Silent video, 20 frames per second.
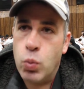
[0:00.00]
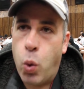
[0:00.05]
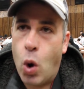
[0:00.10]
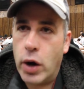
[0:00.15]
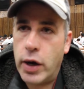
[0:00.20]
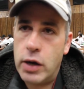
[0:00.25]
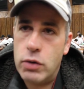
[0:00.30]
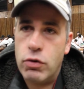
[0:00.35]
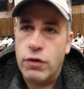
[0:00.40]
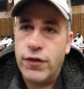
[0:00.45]

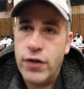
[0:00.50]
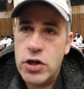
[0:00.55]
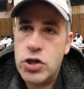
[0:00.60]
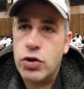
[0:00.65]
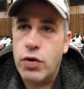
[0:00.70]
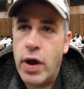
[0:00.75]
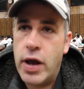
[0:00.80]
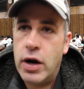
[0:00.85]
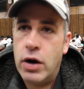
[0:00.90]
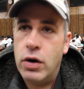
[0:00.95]
walk-in
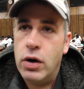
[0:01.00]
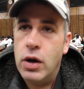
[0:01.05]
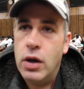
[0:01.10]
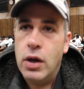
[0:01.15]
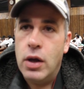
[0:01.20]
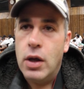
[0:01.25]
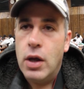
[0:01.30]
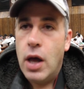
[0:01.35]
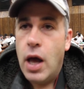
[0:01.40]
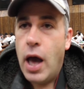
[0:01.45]
refrigerator,
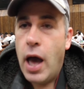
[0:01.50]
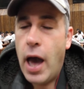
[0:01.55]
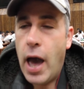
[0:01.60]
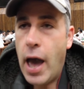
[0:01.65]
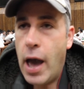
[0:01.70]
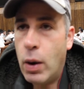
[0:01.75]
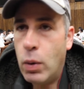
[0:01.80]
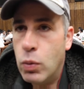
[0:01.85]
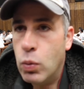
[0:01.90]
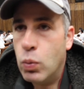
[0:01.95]

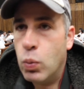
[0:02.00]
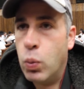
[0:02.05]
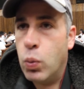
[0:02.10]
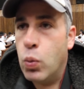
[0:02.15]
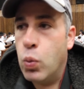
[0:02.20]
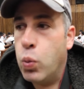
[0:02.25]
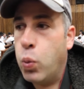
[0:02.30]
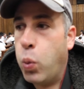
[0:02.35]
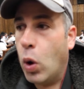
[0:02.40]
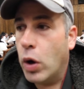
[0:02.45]
and
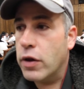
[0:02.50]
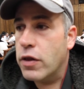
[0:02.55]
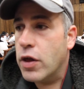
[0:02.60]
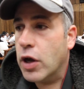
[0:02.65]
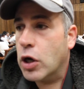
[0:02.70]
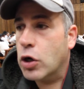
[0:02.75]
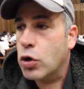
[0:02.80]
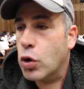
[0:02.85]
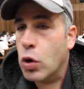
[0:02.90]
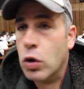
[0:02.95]
one of the
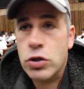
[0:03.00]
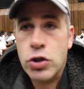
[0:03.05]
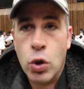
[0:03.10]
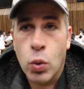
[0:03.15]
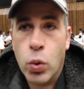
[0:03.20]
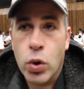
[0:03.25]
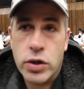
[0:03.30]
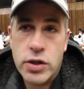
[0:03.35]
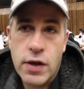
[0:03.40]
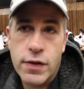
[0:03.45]
girls who
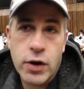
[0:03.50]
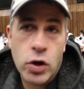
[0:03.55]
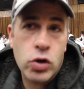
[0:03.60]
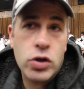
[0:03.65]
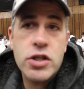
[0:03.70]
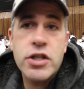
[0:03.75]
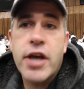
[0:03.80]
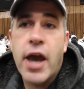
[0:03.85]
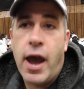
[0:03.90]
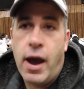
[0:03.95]
worked in the
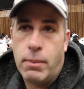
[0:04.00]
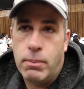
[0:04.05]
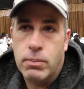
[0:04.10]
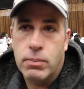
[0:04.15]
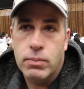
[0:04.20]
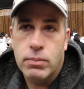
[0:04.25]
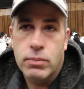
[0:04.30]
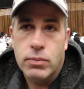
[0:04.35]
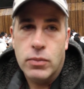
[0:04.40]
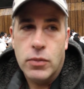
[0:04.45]
girls' camp
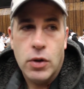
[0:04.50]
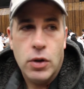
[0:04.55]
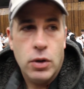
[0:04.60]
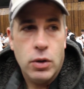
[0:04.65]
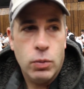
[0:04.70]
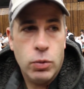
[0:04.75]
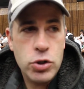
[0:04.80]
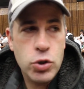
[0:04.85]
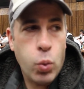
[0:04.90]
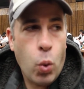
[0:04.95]

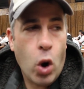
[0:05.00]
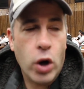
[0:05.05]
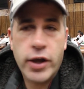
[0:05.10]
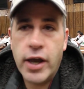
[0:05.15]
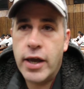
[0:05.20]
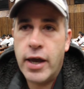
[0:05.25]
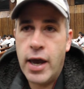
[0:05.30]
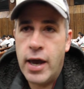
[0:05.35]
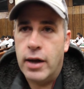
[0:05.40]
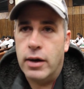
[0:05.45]
was
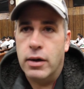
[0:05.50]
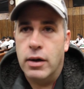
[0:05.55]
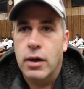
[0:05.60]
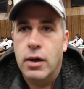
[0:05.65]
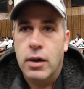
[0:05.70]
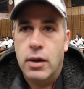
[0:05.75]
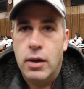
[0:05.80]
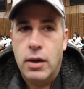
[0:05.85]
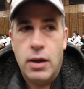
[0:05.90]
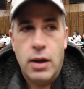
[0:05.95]
walking in,
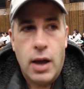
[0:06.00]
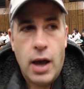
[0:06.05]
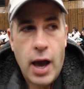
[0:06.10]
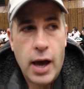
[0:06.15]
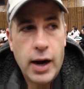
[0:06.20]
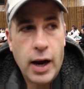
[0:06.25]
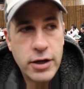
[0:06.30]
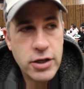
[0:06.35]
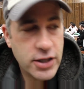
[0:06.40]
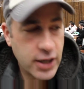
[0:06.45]

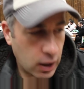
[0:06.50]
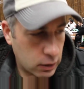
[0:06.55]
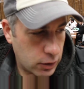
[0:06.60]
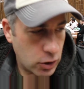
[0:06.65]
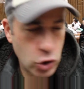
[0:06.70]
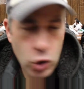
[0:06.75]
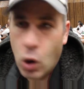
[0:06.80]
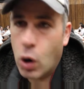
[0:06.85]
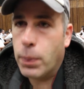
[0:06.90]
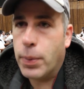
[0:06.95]
and I just held the
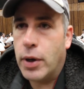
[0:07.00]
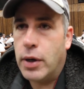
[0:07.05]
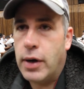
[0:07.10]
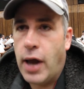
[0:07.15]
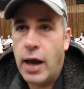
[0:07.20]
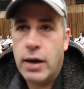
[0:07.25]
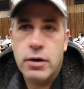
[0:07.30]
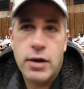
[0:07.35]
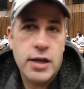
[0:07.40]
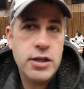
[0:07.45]
door open
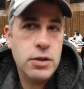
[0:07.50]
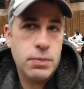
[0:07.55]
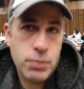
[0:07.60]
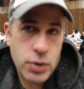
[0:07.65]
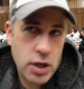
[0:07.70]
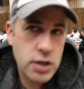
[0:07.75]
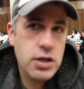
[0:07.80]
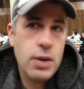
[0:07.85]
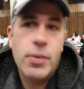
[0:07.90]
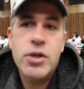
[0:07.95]

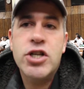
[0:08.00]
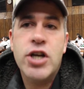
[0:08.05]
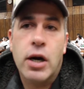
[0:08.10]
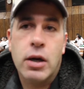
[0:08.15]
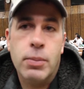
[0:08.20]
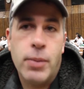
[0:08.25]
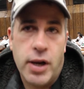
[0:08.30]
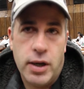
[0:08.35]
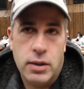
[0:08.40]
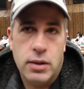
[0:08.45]
because I'm a
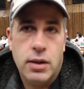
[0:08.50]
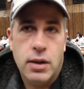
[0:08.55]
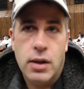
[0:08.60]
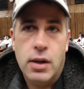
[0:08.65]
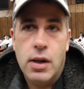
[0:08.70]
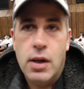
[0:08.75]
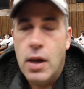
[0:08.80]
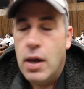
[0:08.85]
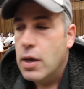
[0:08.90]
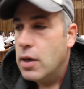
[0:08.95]
gentleman.
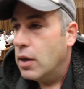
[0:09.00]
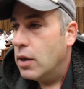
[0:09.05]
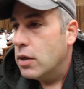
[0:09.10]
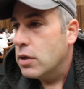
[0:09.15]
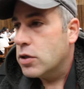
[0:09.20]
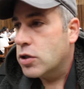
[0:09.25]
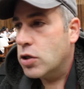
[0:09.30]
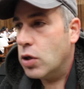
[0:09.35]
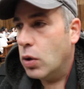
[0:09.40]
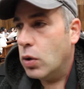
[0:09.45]

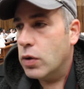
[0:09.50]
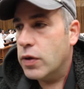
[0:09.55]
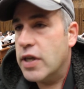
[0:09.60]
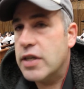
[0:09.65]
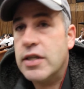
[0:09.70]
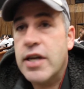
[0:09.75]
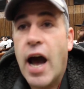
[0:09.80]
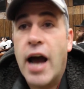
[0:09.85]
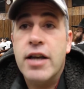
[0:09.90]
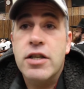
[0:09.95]
So this
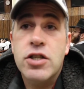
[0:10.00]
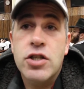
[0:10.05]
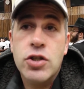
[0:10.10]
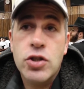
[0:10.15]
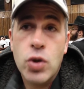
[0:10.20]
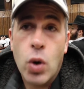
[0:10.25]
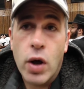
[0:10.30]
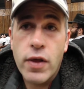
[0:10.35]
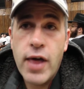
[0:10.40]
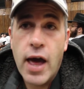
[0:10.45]
guy
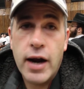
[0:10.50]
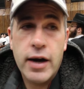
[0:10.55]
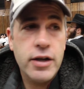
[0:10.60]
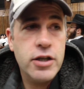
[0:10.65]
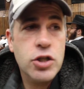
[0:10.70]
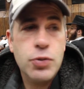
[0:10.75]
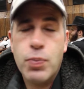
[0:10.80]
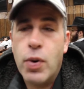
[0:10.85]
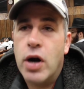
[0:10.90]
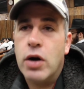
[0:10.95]
saw that, and he
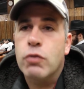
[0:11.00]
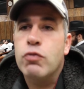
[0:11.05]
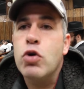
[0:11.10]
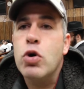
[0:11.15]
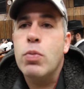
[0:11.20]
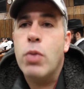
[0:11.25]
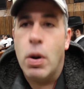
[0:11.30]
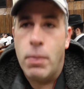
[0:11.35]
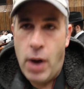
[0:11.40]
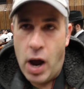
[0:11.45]
spread a
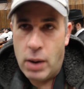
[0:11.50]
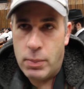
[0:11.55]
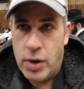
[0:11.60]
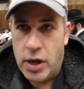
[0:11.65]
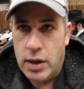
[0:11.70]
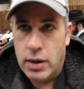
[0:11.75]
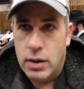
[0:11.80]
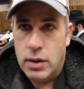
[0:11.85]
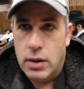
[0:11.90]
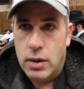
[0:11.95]
rumor about me.
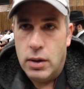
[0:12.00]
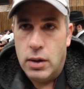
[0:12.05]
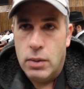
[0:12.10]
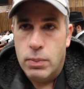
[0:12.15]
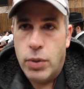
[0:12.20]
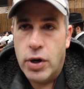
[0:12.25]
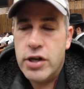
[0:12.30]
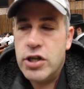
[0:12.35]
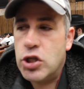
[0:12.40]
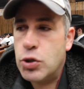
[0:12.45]

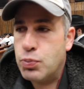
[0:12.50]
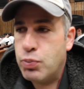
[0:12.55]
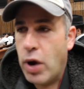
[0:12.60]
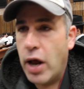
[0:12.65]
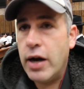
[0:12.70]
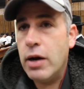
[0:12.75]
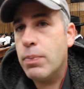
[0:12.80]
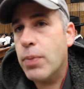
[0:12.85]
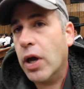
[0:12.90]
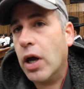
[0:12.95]
But he
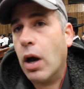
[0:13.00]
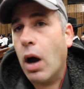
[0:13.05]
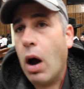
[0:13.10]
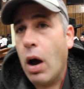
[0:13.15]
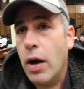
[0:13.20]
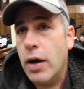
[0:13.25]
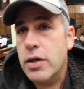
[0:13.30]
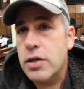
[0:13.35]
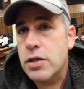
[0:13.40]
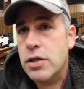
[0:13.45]
spread it
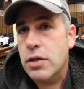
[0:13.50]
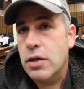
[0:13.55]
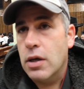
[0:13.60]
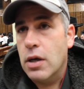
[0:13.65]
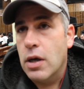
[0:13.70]
because